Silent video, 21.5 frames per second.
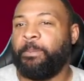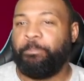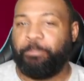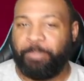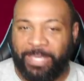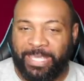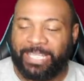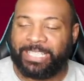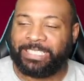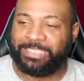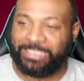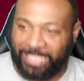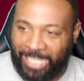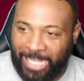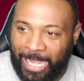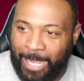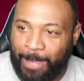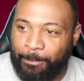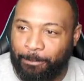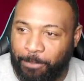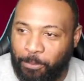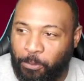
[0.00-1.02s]
Big
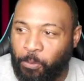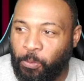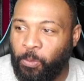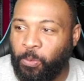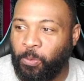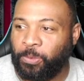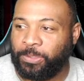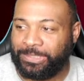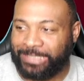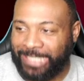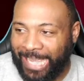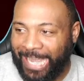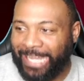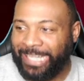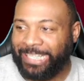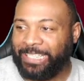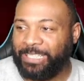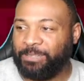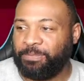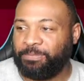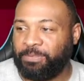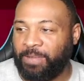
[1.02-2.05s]
time pull
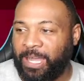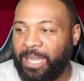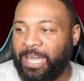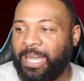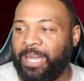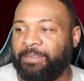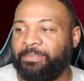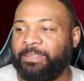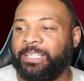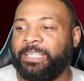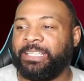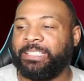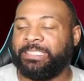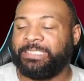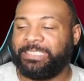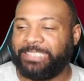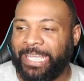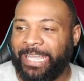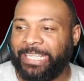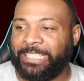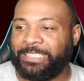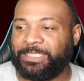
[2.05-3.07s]
95
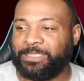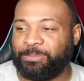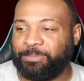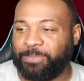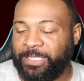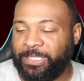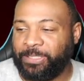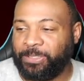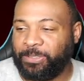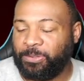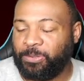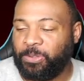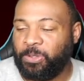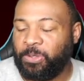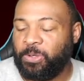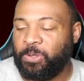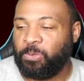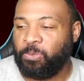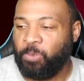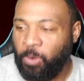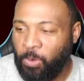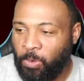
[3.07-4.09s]
Taysom Hill.
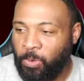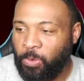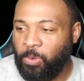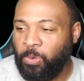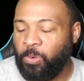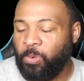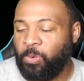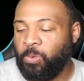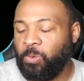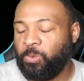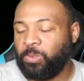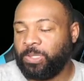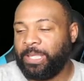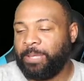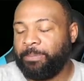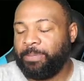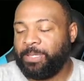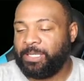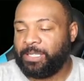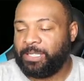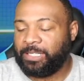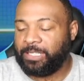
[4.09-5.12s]
Woo! Let
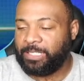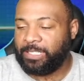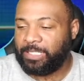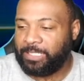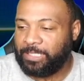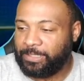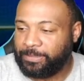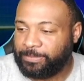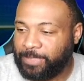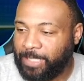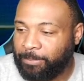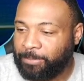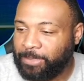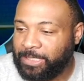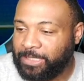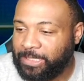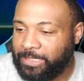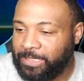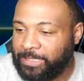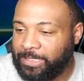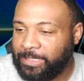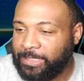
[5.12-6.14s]
me I'm
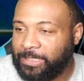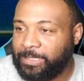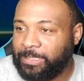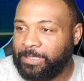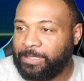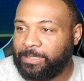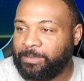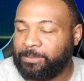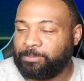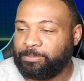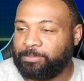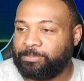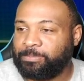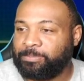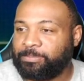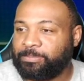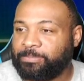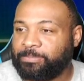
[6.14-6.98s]
gonna